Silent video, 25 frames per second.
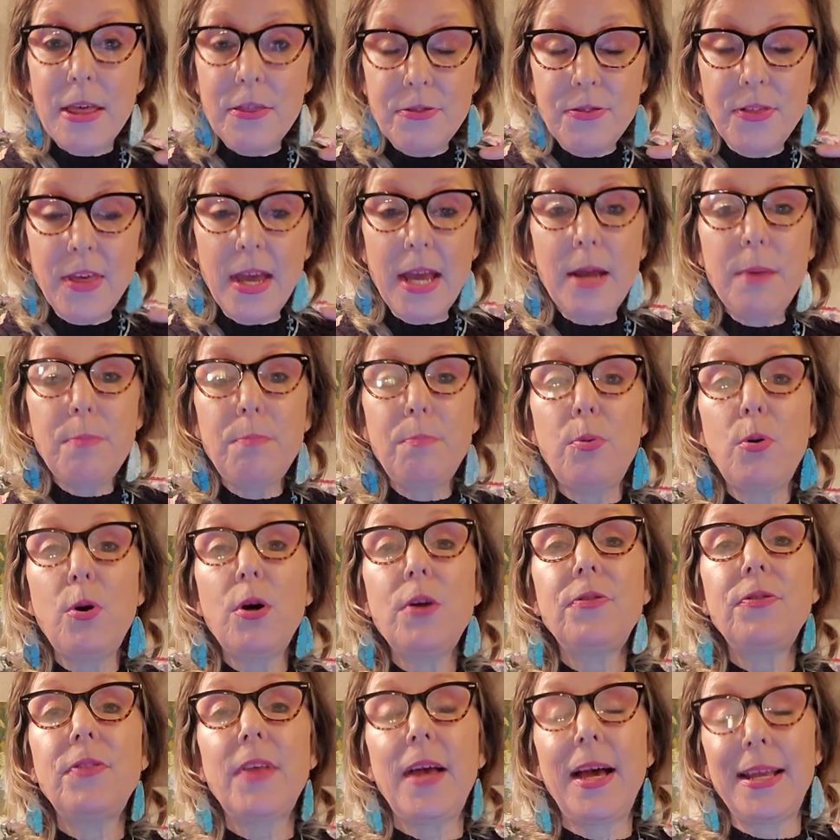They
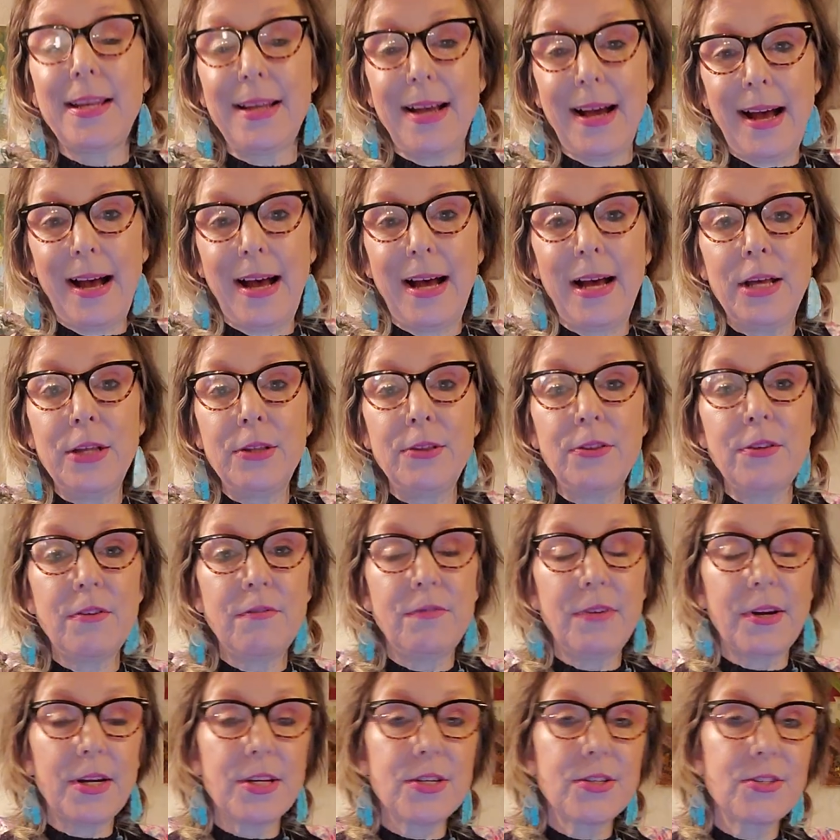put that on the
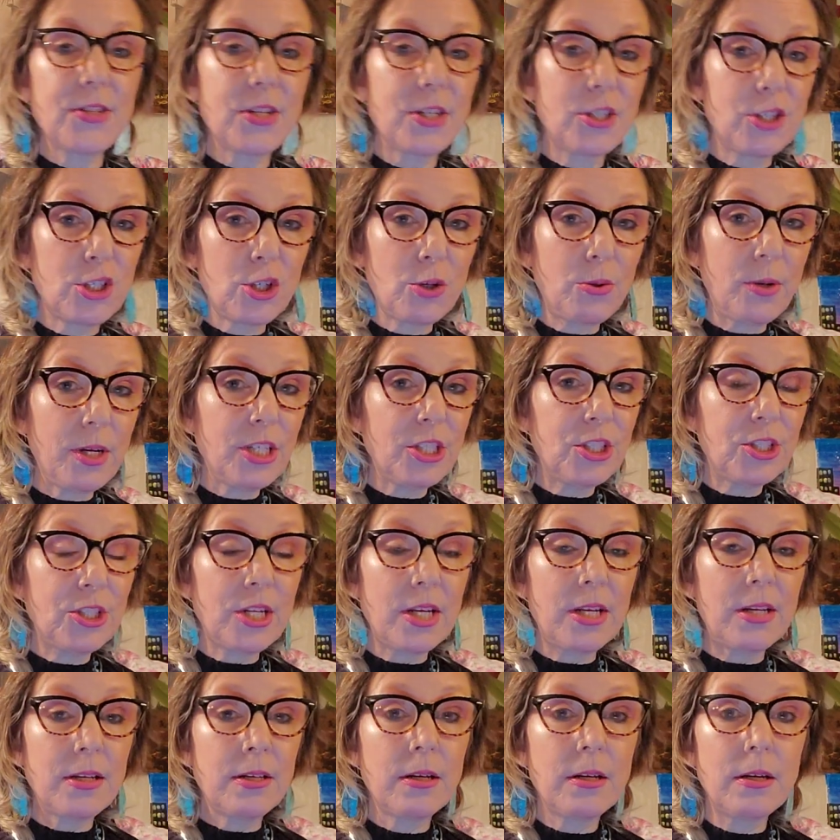very
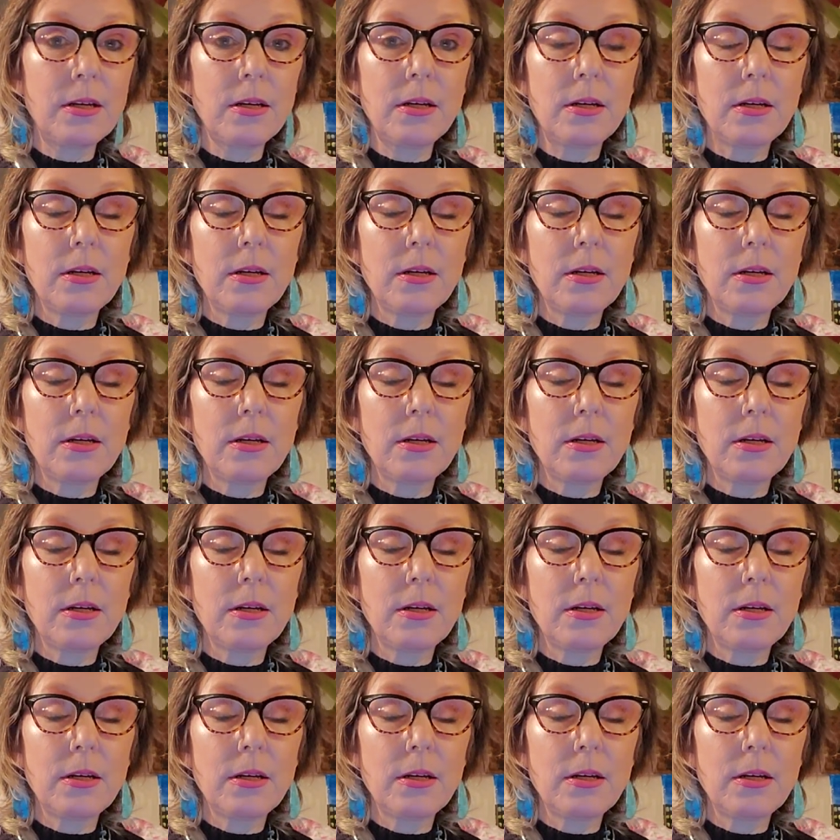situation.